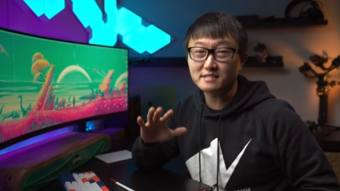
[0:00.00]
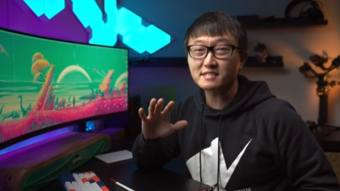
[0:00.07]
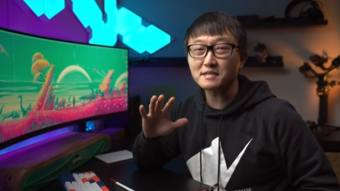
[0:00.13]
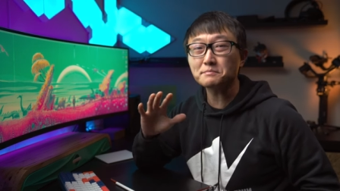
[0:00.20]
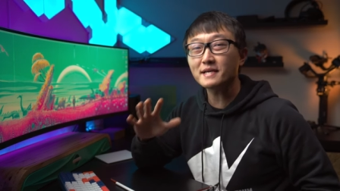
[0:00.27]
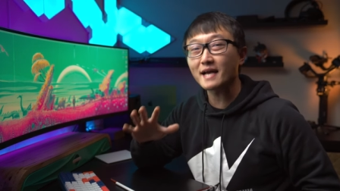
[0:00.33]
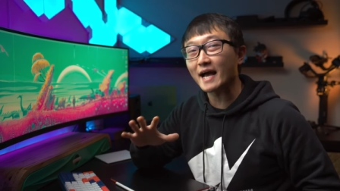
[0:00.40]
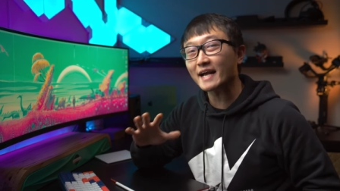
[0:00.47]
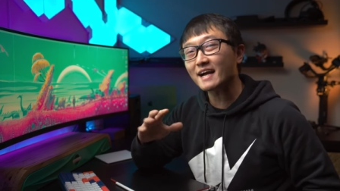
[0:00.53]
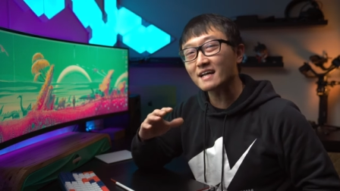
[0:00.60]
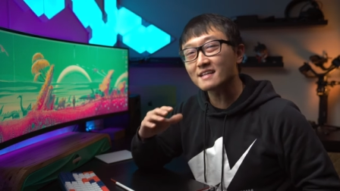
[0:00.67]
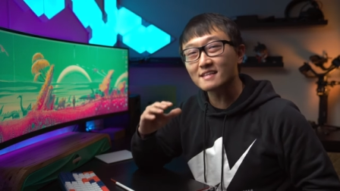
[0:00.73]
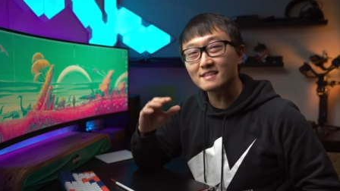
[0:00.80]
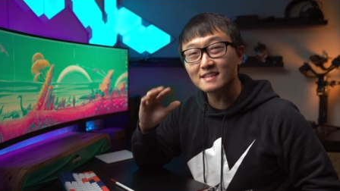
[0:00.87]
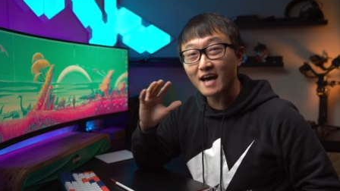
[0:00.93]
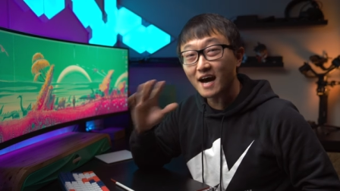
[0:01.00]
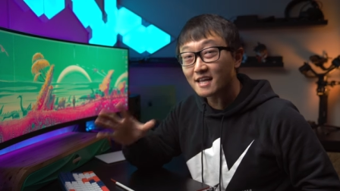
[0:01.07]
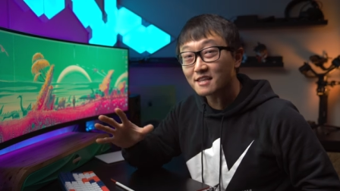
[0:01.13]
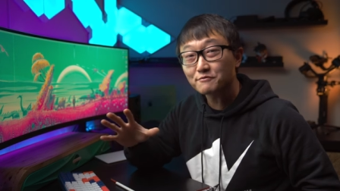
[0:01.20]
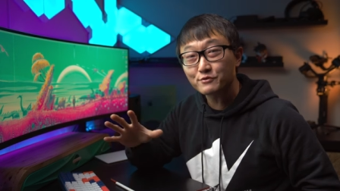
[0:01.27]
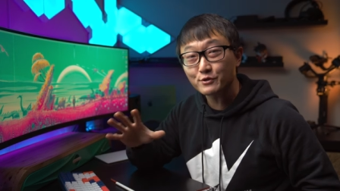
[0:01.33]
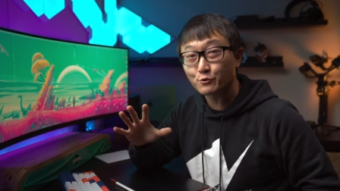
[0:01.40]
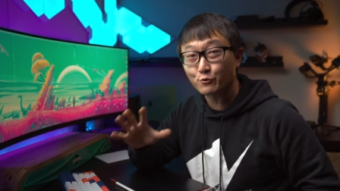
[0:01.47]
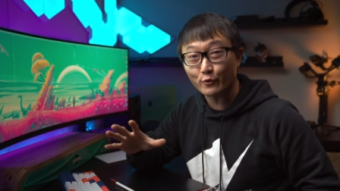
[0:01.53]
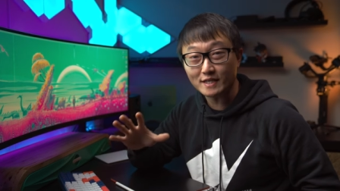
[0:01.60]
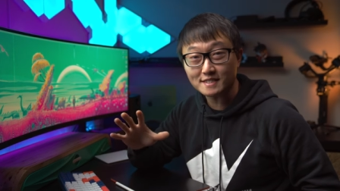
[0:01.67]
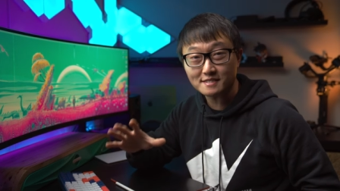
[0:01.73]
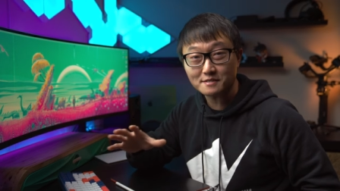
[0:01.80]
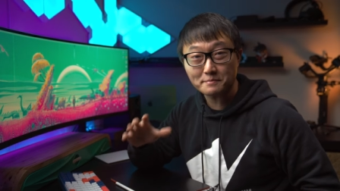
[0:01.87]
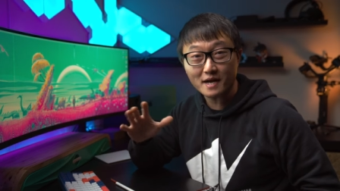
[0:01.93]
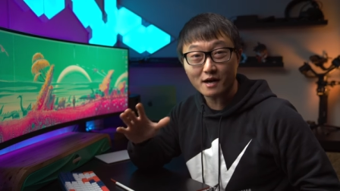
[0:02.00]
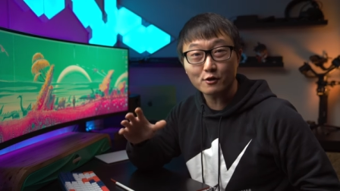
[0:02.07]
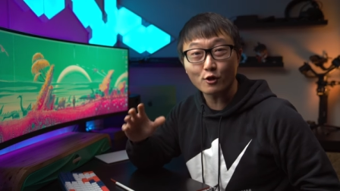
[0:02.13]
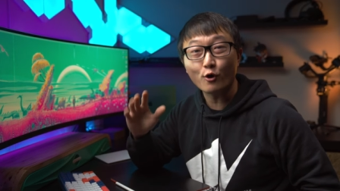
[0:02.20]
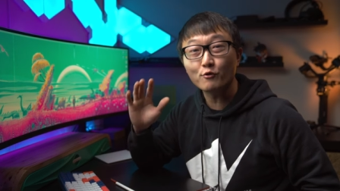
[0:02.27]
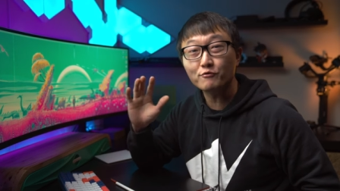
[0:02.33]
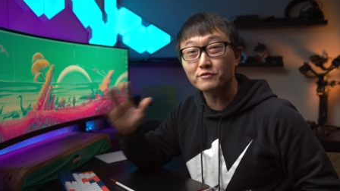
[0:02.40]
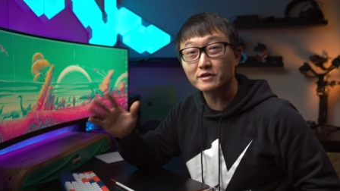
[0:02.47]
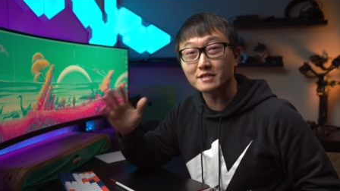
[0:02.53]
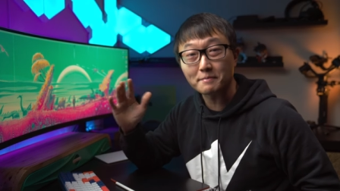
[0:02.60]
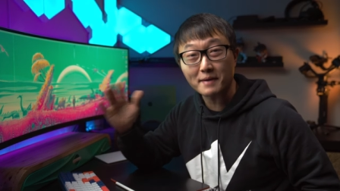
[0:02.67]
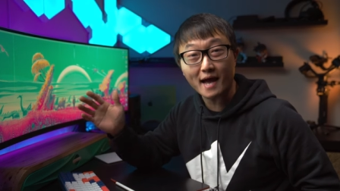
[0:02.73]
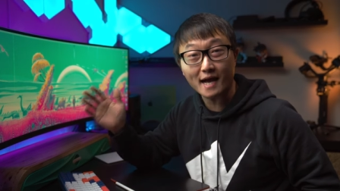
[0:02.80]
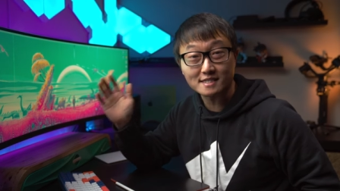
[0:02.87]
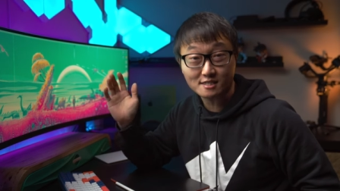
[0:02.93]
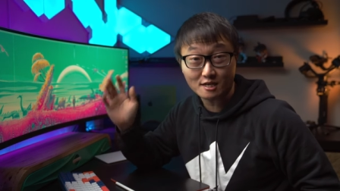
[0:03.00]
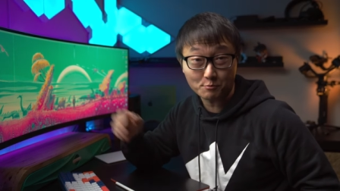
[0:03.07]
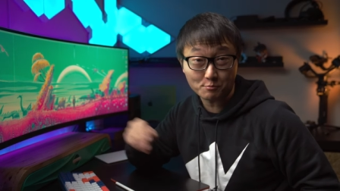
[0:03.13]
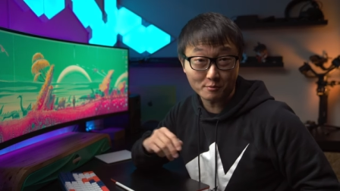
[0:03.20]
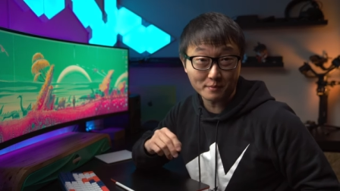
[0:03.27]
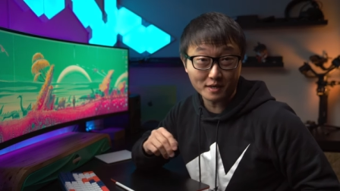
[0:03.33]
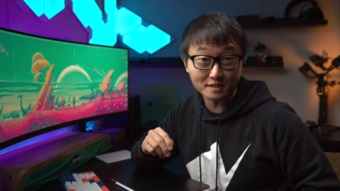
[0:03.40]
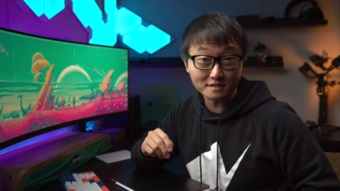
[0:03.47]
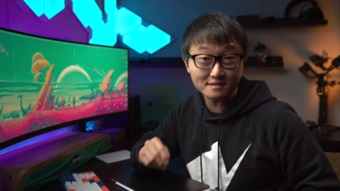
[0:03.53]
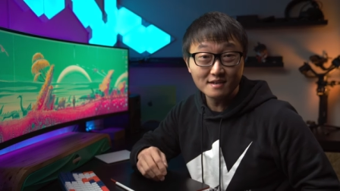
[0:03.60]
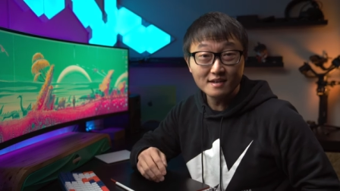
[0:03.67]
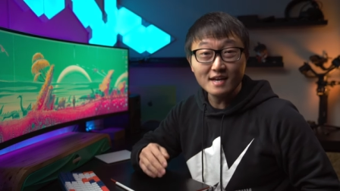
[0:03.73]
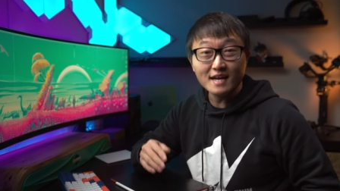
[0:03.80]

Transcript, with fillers: something I got a lot of requests about over the past couple months.